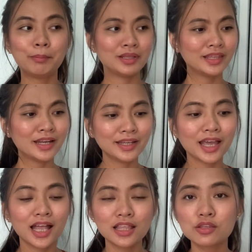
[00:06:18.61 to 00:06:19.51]
But then
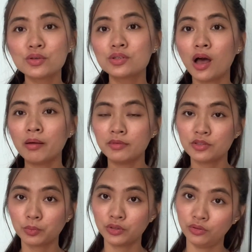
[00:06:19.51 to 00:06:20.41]
again, those
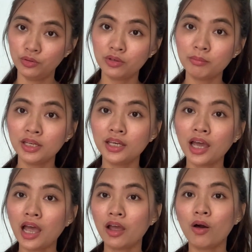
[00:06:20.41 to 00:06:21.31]
comments weren't new to me.
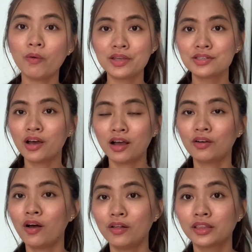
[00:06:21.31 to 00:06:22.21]
I always
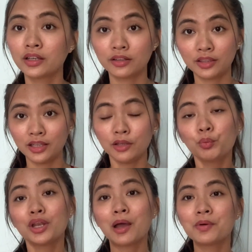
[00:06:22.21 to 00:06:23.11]
got called thin
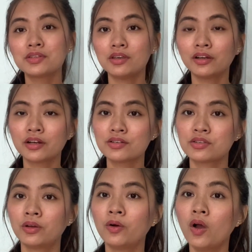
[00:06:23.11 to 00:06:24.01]
when I was younger,
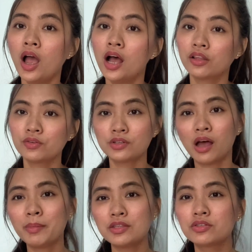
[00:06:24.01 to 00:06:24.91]
so those
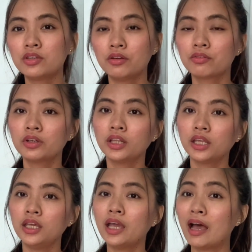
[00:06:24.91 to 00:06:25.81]
comments didn't
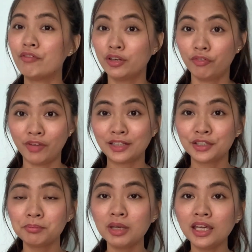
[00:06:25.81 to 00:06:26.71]
really have an effect
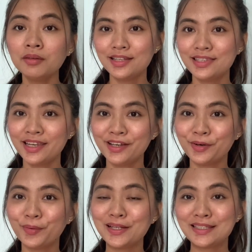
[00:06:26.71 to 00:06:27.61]
on me.
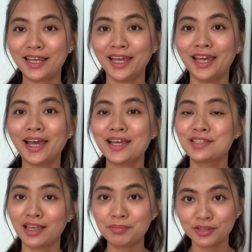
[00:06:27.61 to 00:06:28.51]
Until one day I
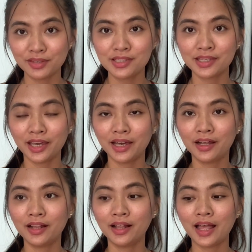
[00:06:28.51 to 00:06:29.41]
stepped on the
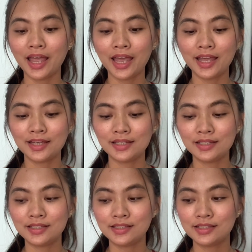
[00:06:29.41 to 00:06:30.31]
scale
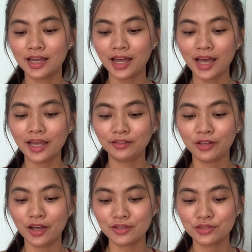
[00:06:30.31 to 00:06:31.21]
and I
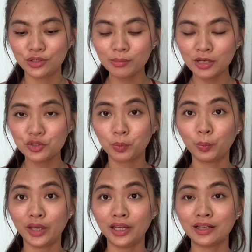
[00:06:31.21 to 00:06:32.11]
lost too much
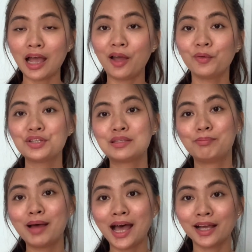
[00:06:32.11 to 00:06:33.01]
weight. I was
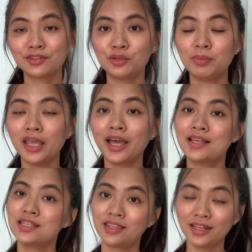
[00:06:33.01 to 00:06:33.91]
back to being
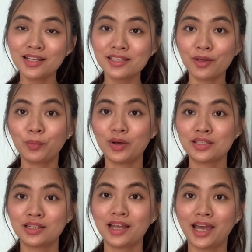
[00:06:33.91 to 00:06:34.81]
as thin as I
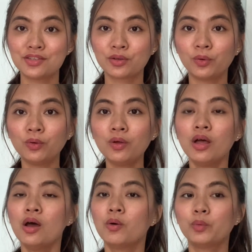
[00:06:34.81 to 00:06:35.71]
was in high school,
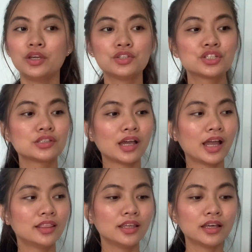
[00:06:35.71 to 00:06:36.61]
which
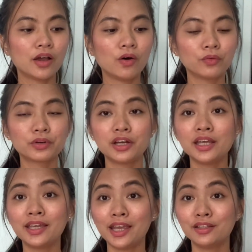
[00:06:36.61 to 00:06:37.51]
I think I
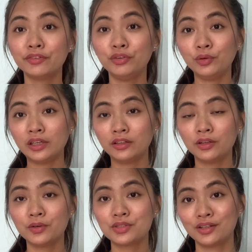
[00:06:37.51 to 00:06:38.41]
already gained a few
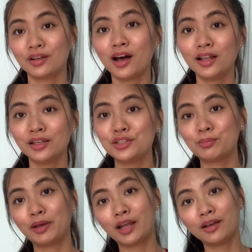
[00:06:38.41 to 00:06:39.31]
kilos in college,
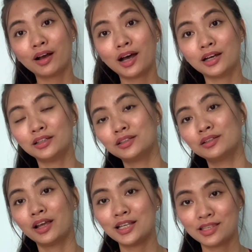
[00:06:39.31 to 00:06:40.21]
but I got
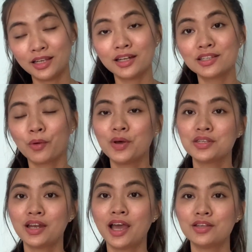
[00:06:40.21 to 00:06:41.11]
as thin as I was
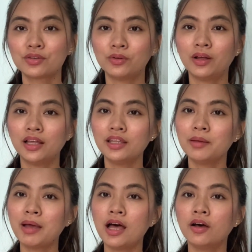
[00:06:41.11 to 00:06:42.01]
in high school. I think
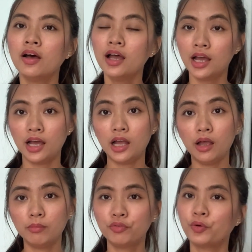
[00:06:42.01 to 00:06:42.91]
about
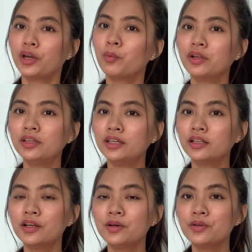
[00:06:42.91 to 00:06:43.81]
41
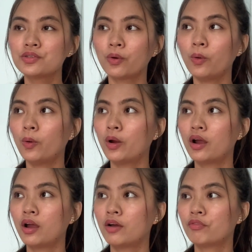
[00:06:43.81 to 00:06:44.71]
kilos
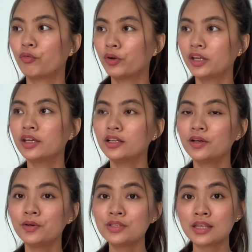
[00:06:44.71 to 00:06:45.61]
or 40
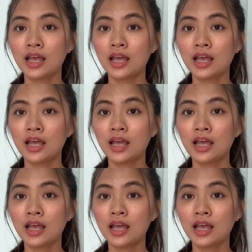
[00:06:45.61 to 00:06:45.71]
kilos.